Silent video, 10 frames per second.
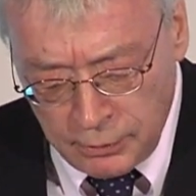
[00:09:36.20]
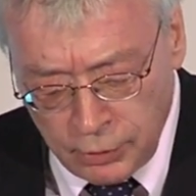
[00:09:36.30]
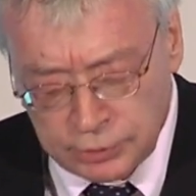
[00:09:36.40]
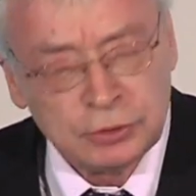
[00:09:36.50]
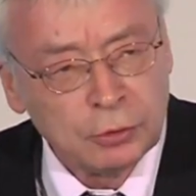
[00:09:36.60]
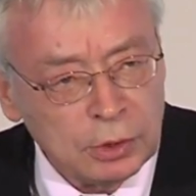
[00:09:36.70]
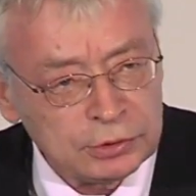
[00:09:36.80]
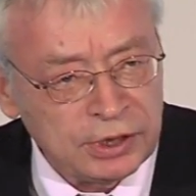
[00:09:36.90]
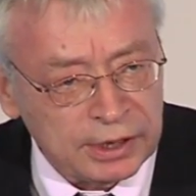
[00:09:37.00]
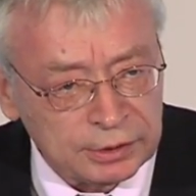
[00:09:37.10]
On your
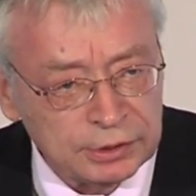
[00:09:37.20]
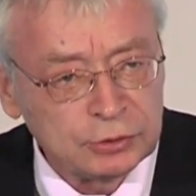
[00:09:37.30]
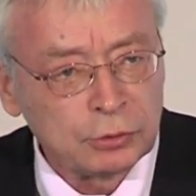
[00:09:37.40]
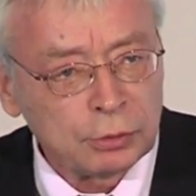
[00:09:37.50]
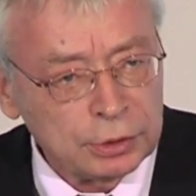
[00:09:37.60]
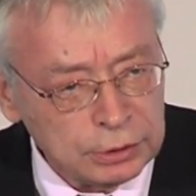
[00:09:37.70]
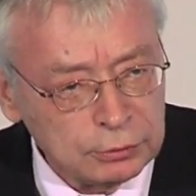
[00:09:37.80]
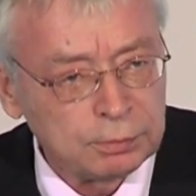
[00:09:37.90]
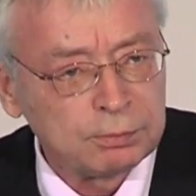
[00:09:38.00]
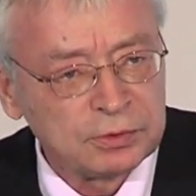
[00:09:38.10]
territory,
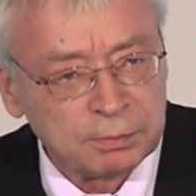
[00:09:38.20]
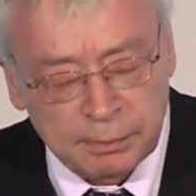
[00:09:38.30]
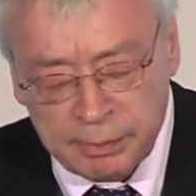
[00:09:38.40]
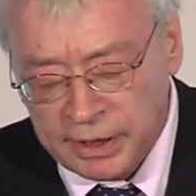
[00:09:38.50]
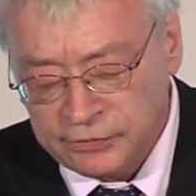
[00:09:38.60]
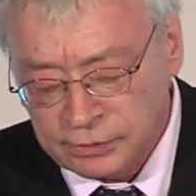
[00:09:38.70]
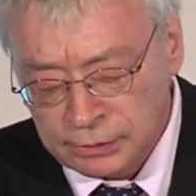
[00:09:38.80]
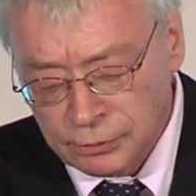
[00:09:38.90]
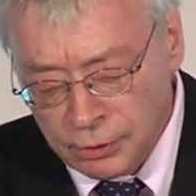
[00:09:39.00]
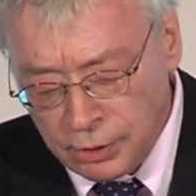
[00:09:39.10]
you simply pass a
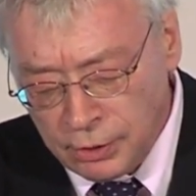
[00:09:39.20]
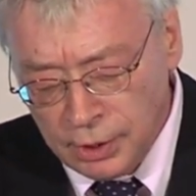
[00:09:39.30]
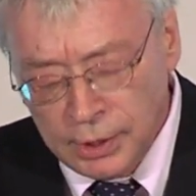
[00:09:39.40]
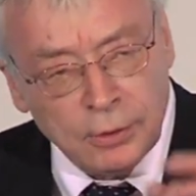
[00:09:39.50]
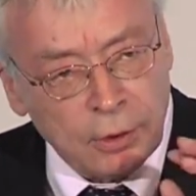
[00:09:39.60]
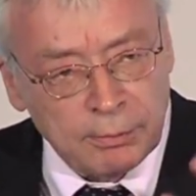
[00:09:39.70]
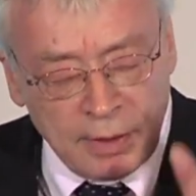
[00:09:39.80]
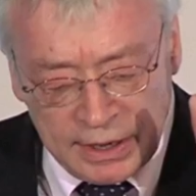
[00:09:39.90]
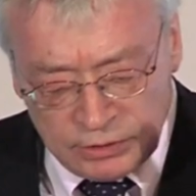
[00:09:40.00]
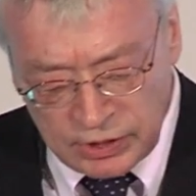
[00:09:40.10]
law. On
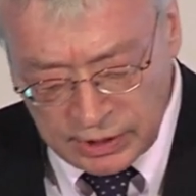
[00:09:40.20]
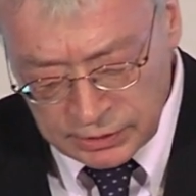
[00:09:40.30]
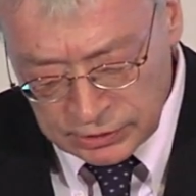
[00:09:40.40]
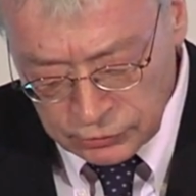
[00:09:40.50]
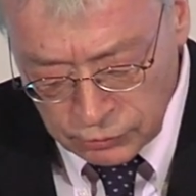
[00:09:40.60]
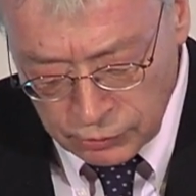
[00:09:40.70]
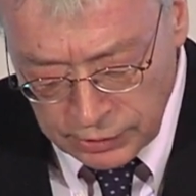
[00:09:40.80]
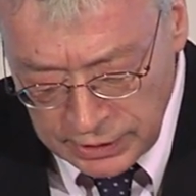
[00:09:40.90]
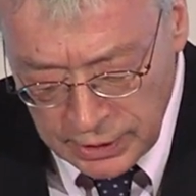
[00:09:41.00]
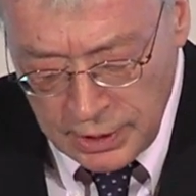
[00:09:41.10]
my
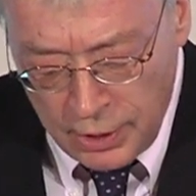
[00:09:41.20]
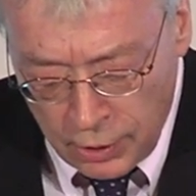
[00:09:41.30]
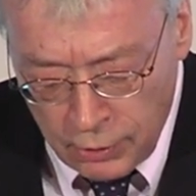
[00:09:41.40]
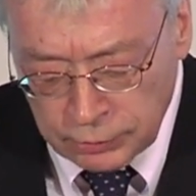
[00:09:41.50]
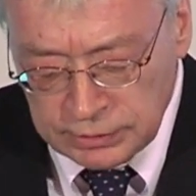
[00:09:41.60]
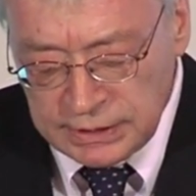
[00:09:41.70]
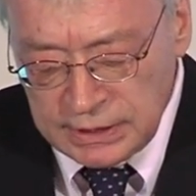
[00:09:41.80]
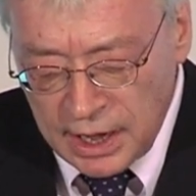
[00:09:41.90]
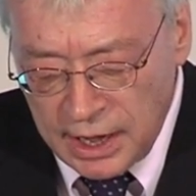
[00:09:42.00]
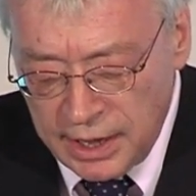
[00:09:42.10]
territory,
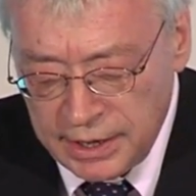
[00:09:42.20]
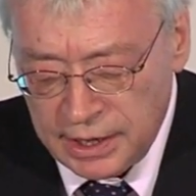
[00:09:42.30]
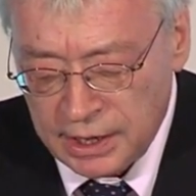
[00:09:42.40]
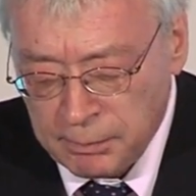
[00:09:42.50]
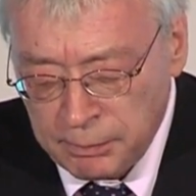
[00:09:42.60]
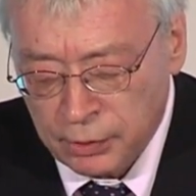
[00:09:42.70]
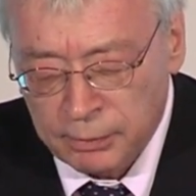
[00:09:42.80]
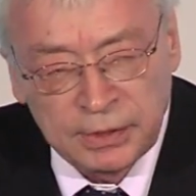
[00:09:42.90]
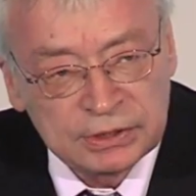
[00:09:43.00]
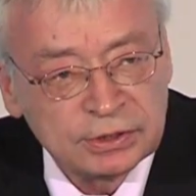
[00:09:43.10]
only I am
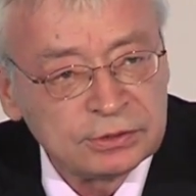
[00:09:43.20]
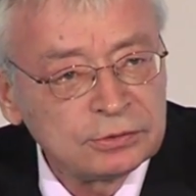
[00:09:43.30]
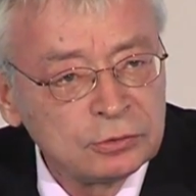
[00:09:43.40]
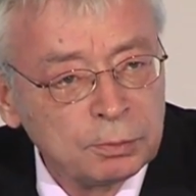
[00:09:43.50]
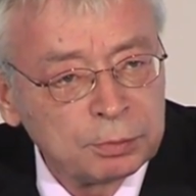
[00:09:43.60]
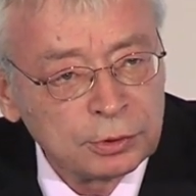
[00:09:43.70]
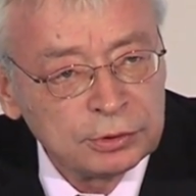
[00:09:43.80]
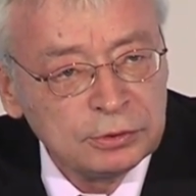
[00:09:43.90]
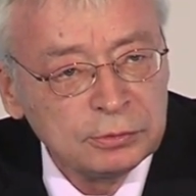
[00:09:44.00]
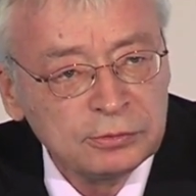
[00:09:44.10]
permitted to
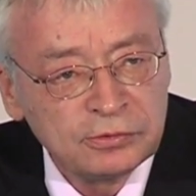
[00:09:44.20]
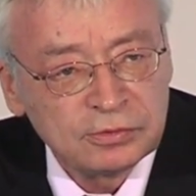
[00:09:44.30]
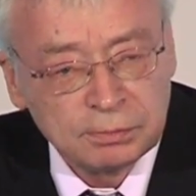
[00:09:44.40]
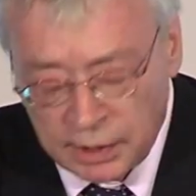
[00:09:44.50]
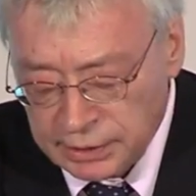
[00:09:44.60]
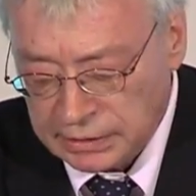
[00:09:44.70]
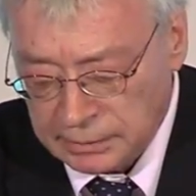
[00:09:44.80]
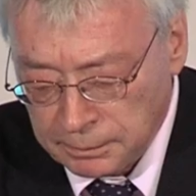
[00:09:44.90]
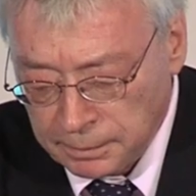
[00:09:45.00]
produce money.